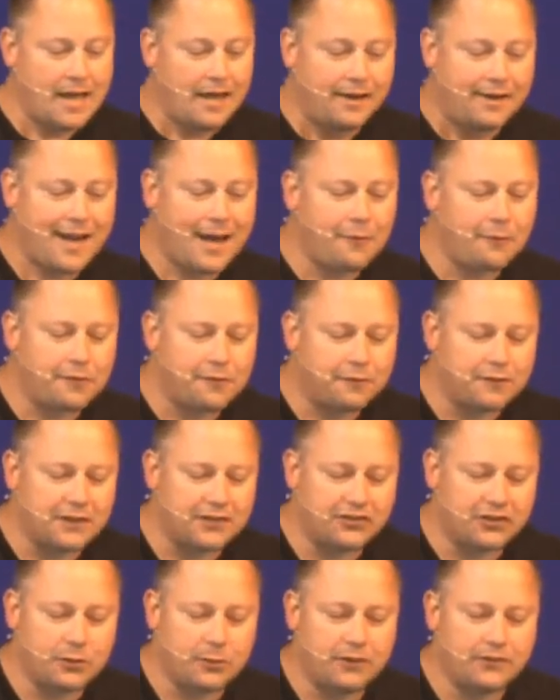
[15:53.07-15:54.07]
not with
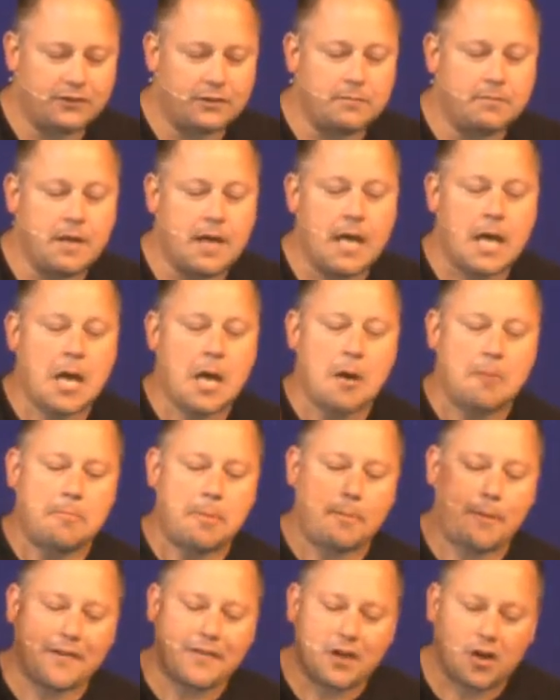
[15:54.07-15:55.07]
fleshly wisdom, but
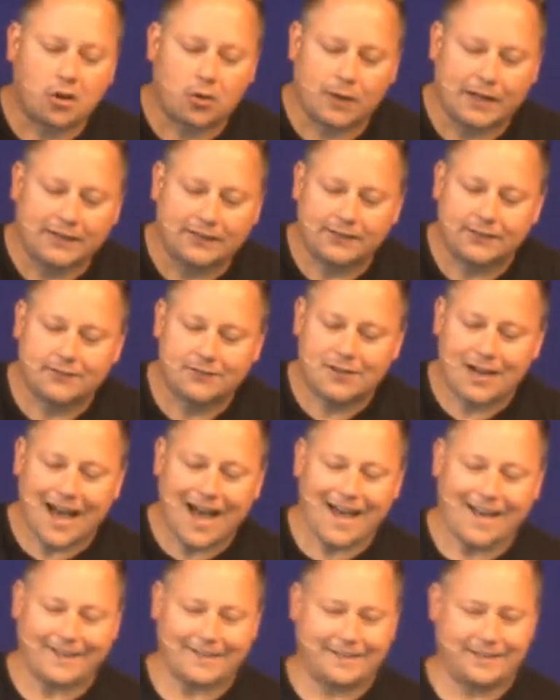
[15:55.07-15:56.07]
by the grace of
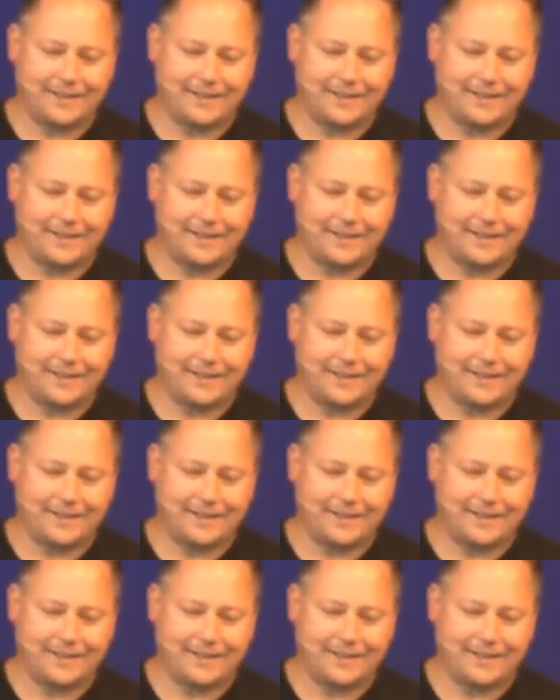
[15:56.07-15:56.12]
God